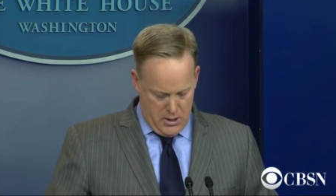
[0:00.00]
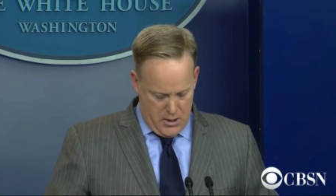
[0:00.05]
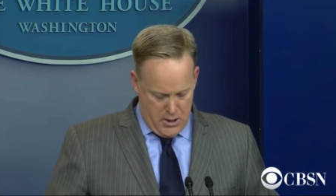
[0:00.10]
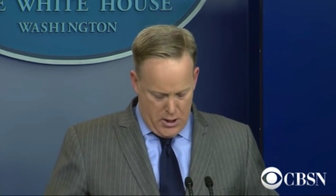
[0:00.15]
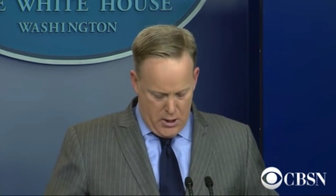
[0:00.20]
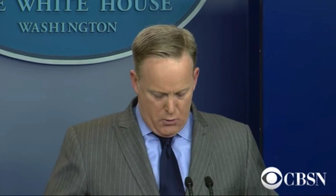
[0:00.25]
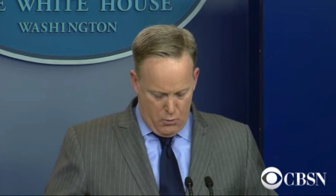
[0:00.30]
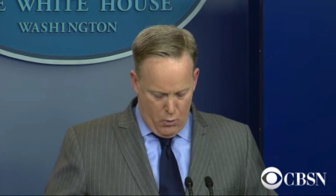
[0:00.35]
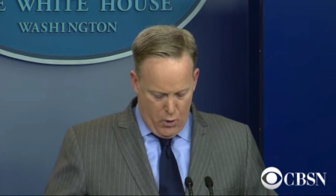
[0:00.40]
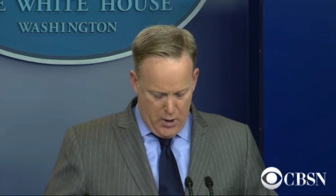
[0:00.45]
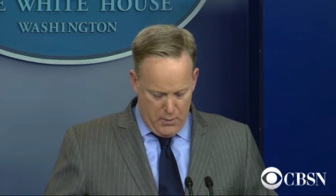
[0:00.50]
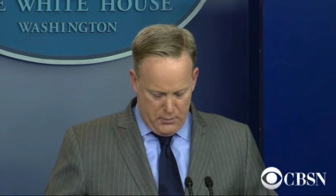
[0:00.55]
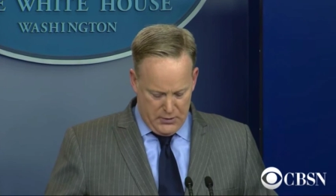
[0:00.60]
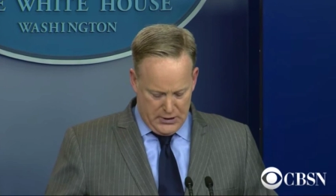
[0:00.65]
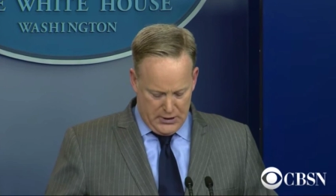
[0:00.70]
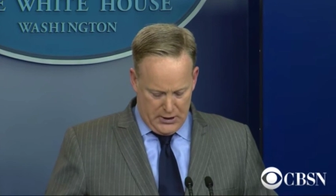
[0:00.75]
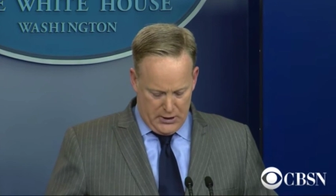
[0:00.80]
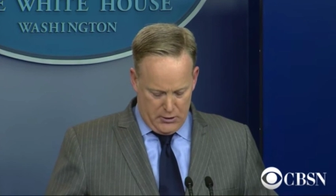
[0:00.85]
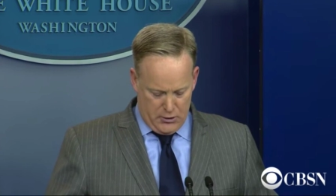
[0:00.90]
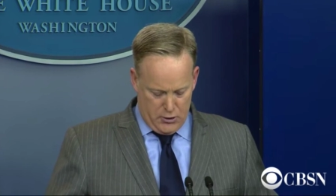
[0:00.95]
in one
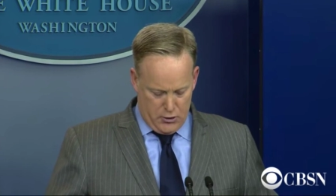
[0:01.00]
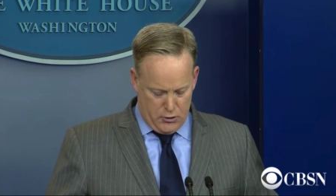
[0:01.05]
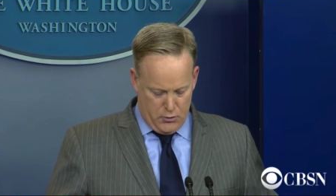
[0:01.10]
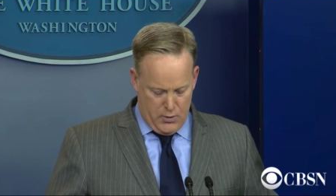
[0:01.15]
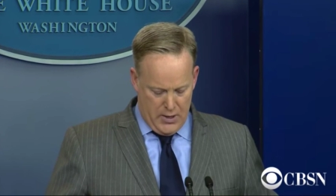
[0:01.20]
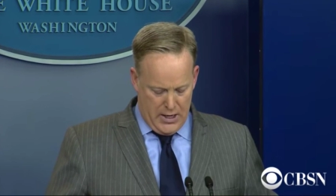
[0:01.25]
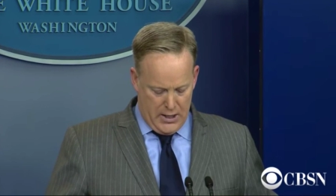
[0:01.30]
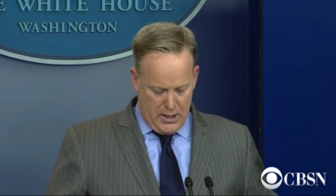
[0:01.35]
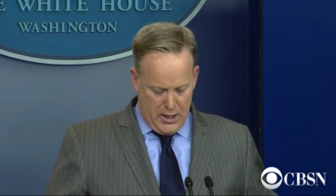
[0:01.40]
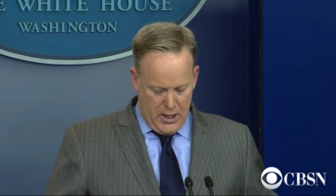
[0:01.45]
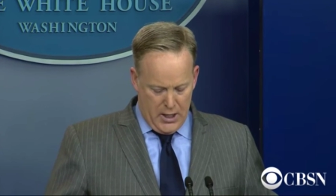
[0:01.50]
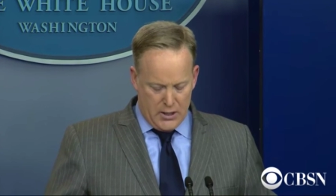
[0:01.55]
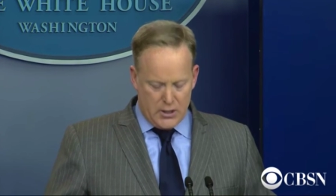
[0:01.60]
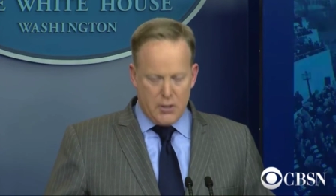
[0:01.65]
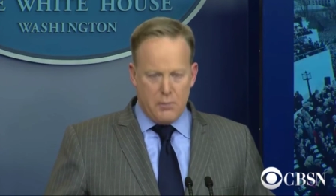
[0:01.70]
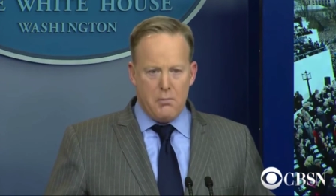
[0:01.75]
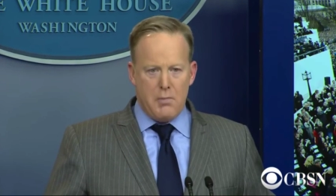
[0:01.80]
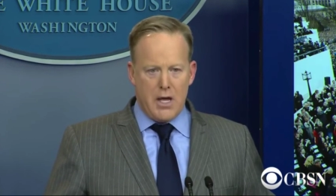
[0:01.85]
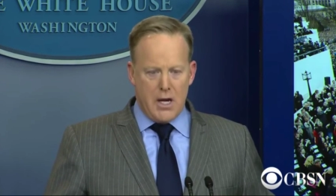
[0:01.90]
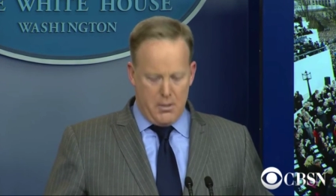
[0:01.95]
particular tweet, to
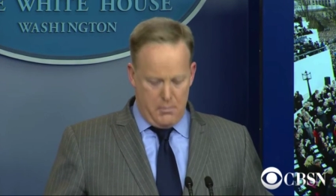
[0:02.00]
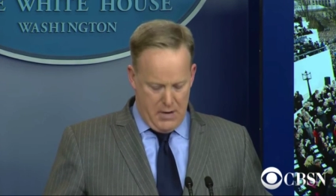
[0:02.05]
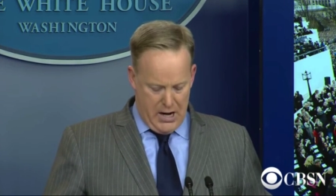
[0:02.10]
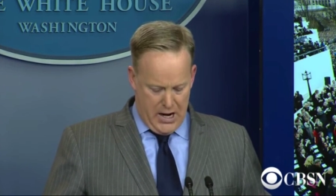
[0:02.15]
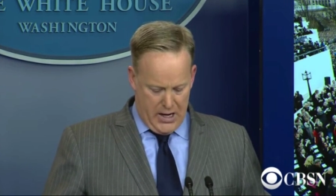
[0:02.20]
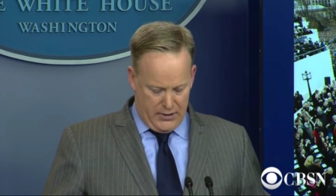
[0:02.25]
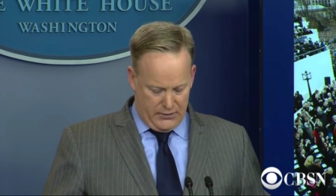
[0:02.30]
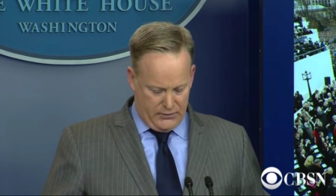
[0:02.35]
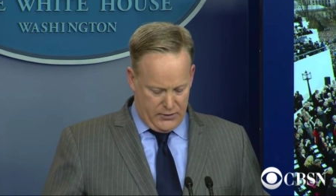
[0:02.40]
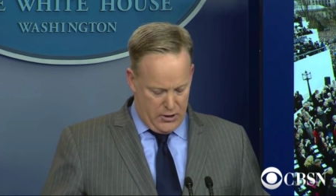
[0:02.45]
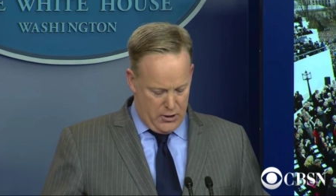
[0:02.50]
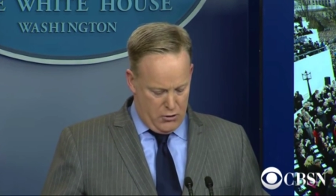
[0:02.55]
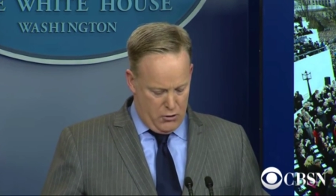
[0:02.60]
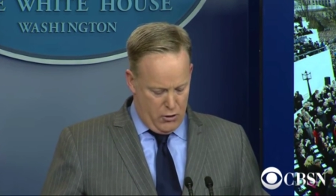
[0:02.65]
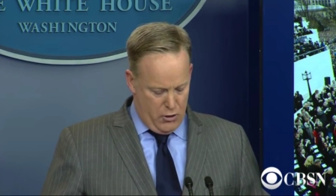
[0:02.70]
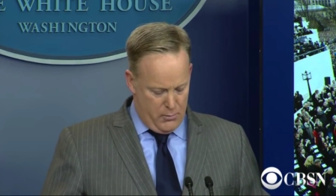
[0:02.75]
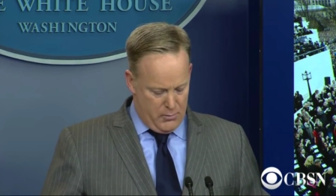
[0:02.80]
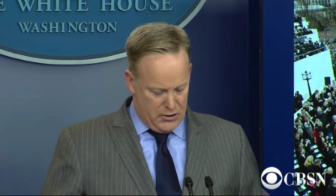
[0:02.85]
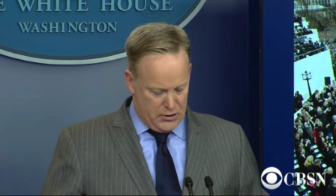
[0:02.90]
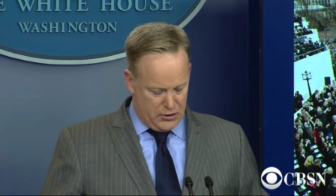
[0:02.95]
minimize the
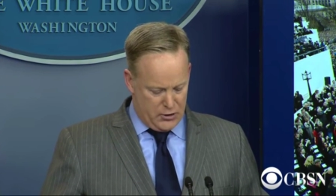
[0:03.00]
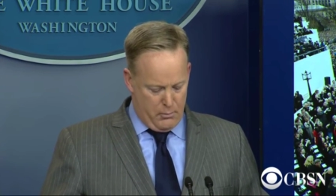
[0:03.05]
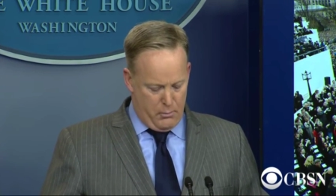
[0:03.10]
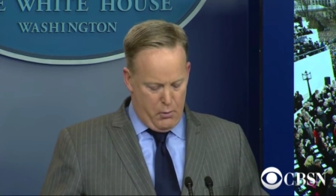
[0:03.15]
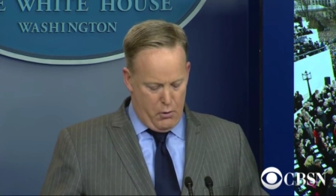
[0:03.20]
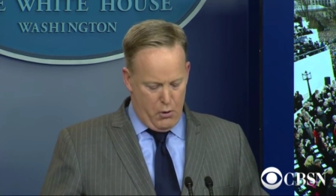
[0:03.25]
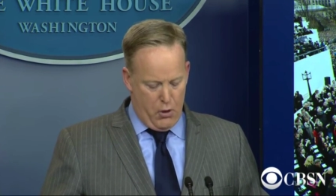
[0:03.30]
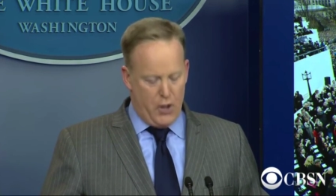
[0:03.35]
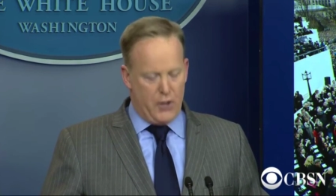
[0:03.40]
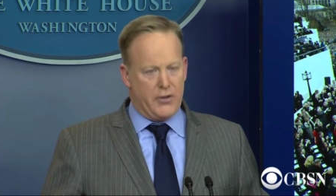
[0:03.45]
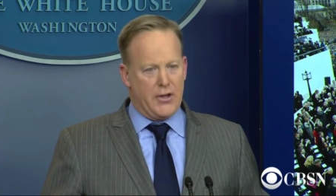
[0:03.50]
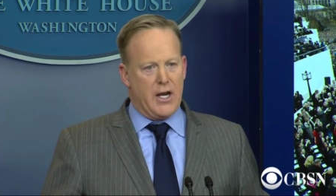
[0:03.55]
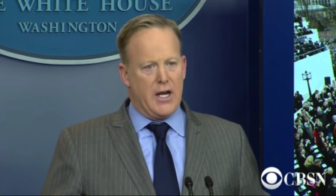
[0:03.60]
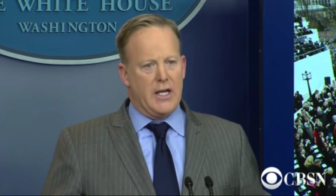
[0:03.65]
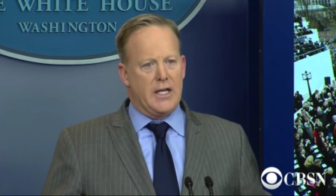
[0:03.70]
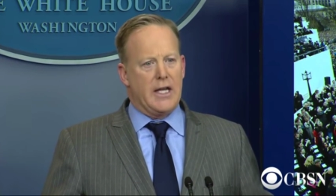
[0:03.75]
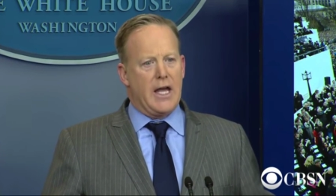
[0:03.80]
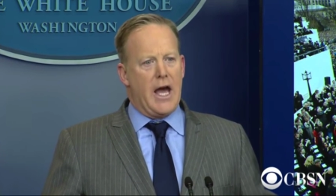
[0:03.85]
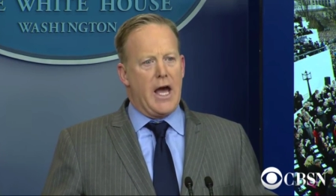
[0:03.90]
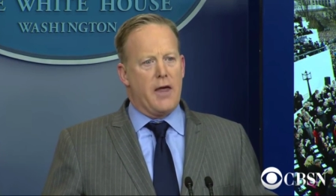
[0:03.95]
enormous support that had
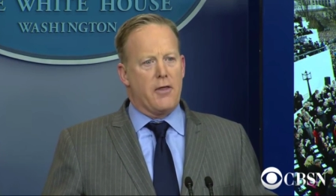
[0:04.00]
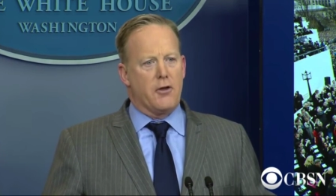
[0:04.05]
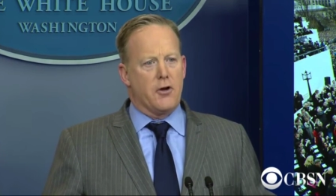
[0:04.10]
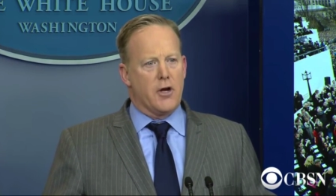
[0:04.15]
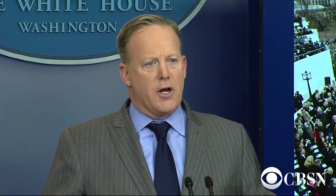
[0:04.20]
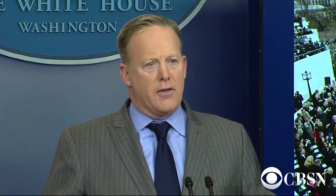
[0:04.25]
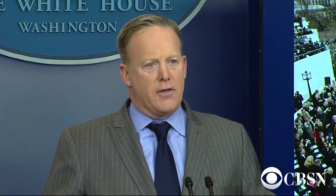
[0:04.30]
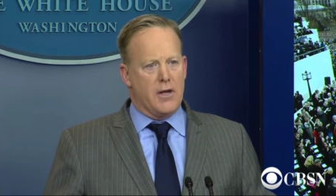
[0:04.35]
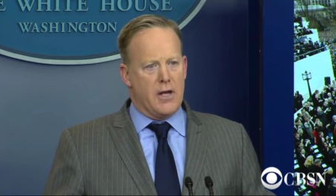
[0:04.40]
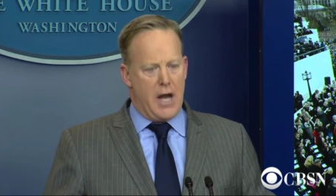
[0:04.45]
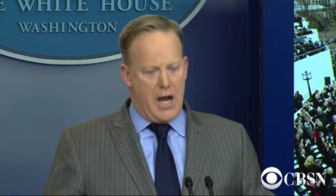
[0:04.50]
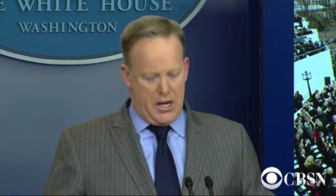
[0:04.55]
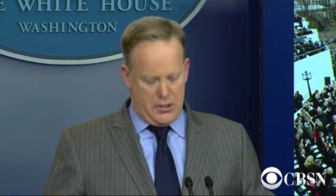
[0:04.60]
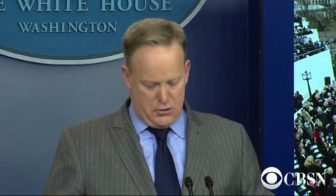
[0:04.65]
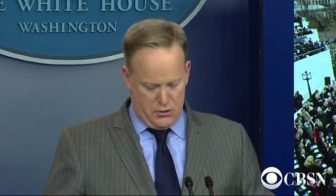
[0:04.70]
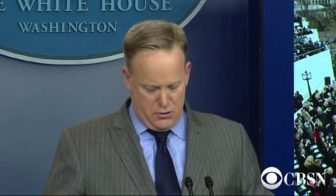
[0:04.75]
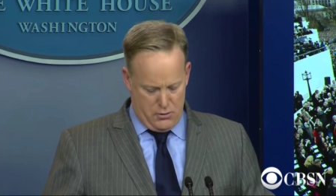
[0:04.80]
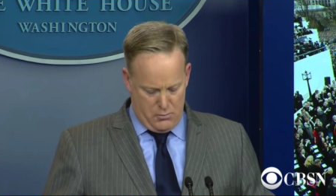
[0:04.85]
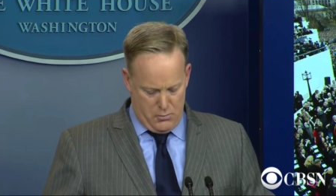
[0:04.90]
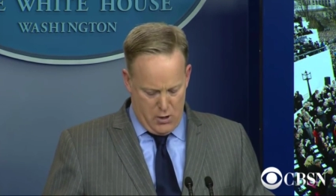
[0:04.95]
gathered on the
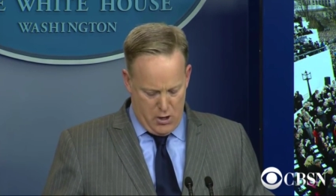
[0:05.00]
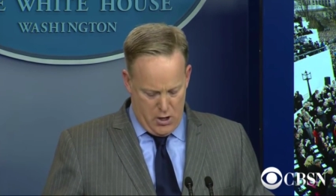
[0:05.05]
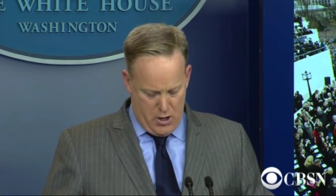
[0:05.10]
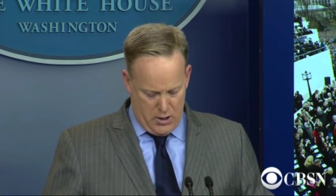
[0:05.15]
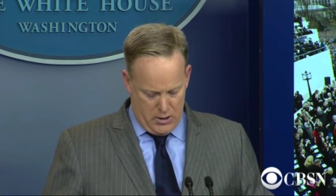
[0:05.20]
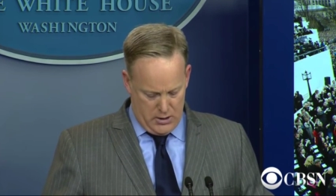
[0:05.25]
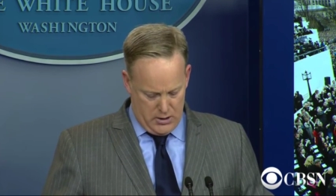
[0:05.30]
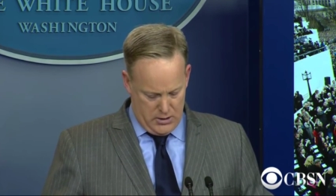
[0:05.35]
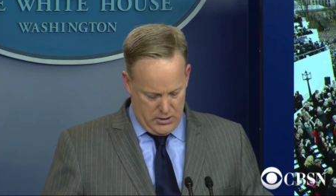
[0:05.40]
National Mall.